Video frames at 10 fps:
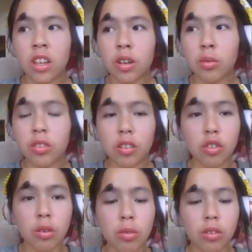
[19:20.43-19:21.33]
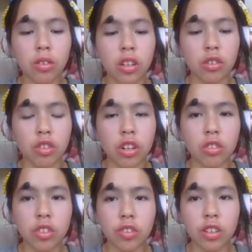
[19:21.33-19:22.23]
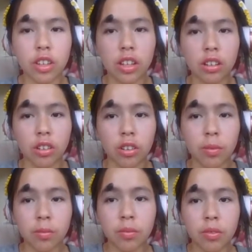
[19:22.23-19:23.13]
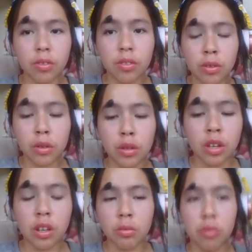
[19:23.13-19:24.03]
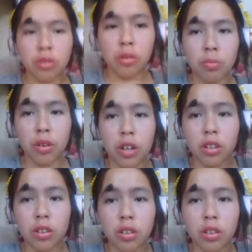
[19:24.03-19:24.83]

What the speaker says: it was actually a real thing. She actually did kill her. And it was no prank.